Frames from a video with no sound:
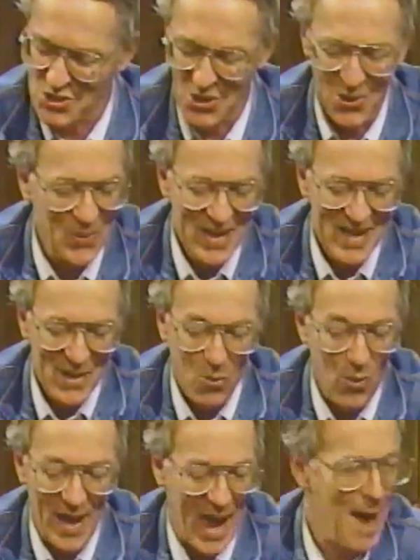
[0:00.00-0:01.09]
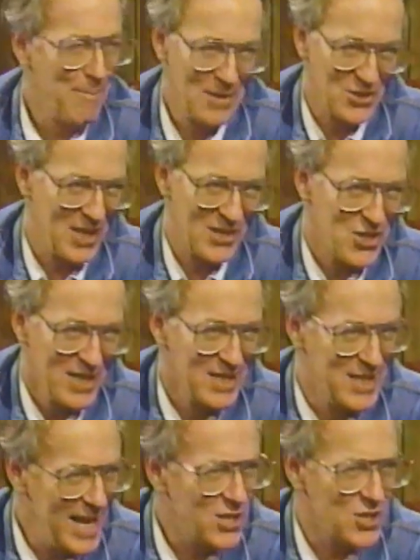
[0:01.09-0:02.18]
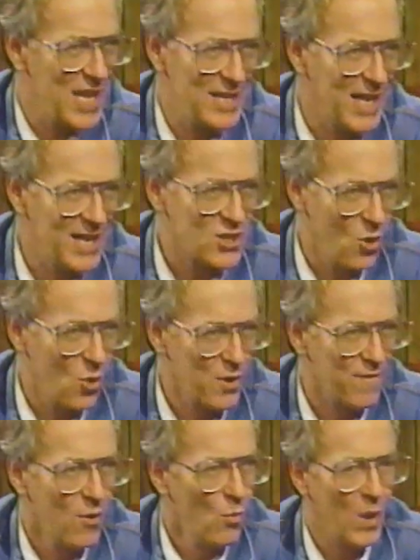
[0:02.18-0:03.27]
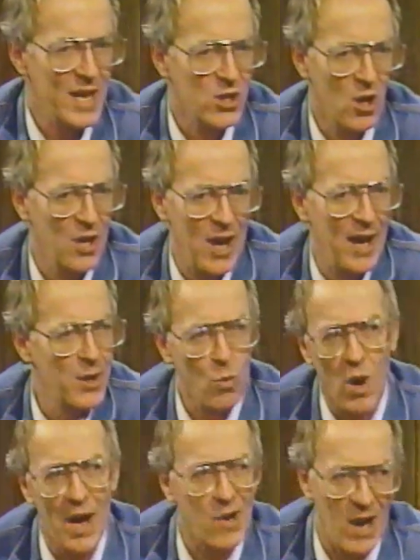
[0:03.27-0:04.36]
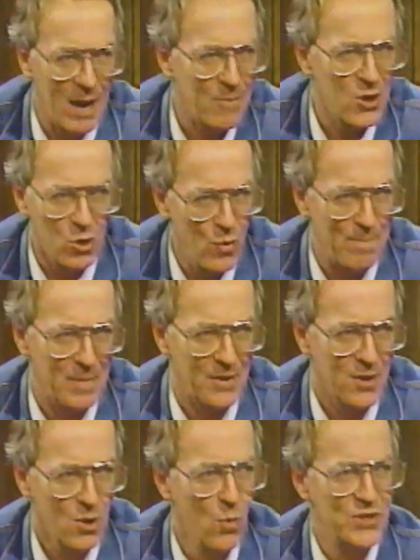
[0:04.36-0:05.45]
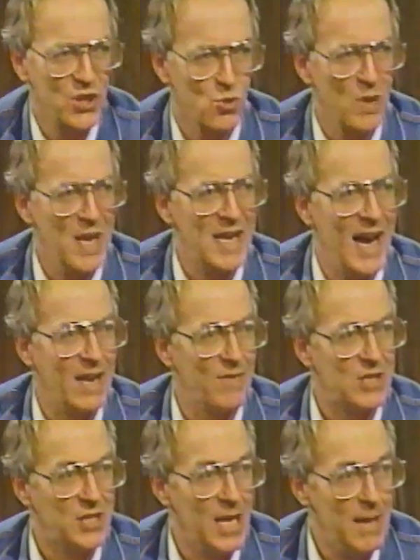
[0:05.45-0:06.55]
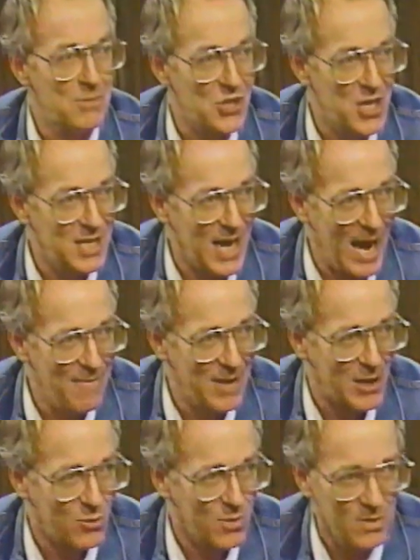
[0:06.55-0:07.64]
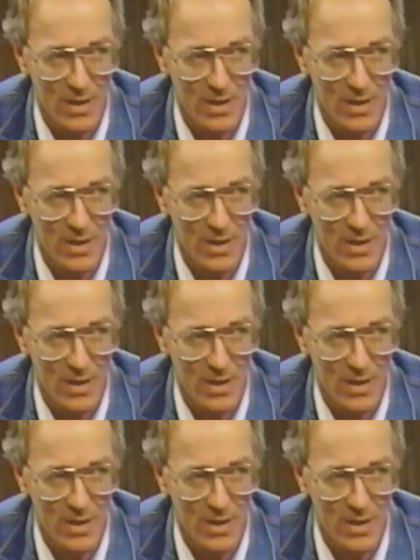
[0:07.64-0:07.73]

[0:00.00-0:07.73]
So what happens is, Dietz then gets hold of what he called underwater armor equipment, which is really kind of a deep-sea diving